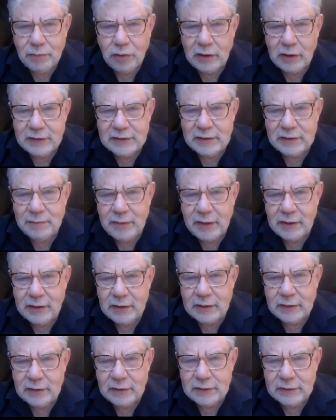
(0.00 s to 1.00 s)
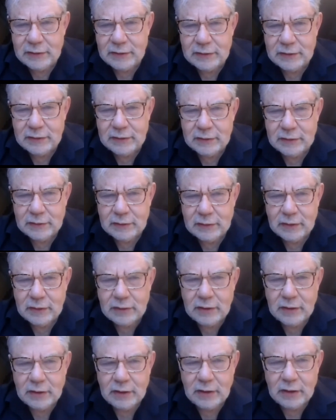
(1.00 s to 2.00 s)
policymakers,
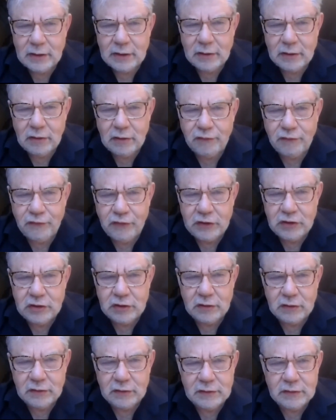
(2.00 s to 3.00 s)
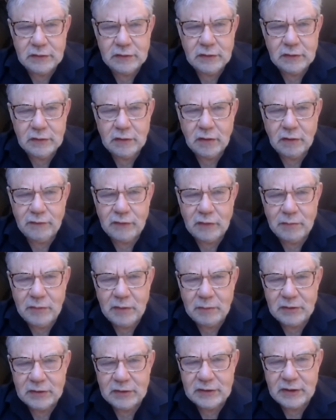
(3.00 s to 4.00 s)
officials of the
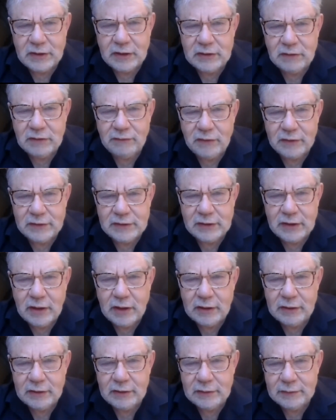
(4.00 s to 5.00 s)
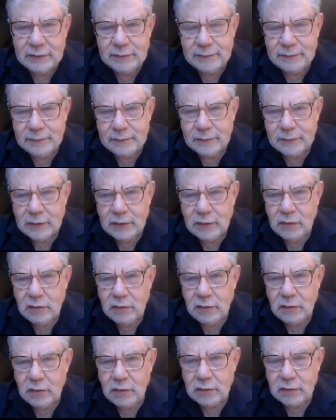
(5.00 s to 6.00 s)
member states of ASEAN,
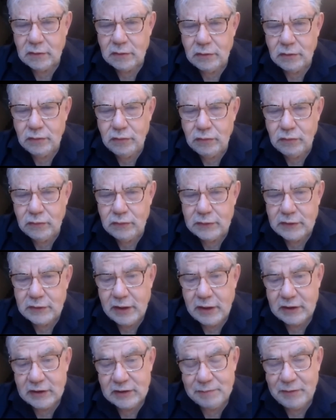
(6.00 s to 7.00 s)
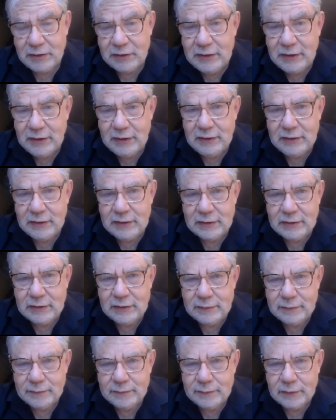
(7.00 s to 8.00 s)
on whose
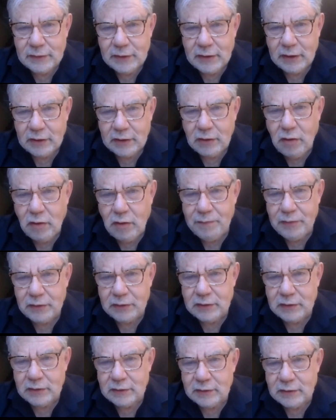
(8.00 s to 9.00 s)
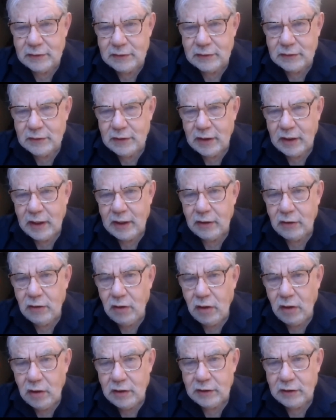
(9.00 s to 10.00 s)
expertise and competence and
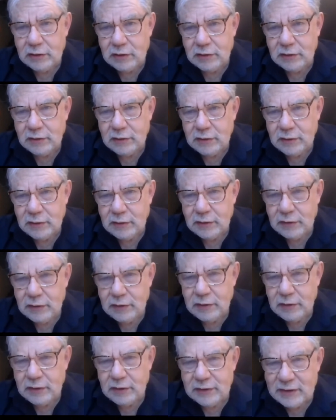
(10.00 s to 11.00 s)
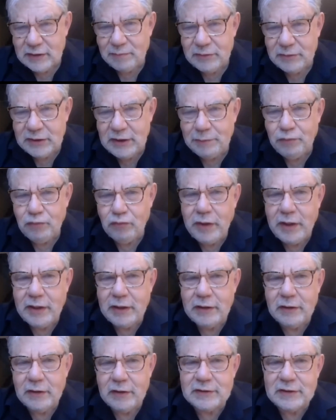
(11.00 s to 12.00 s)
knowledge, in some deep
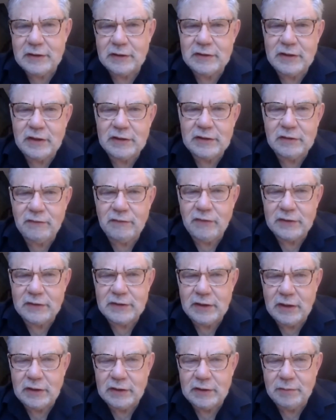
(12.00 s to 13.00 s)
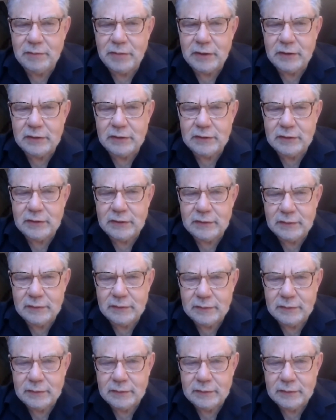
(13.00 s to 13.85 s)
way, the success of ASEAN depends.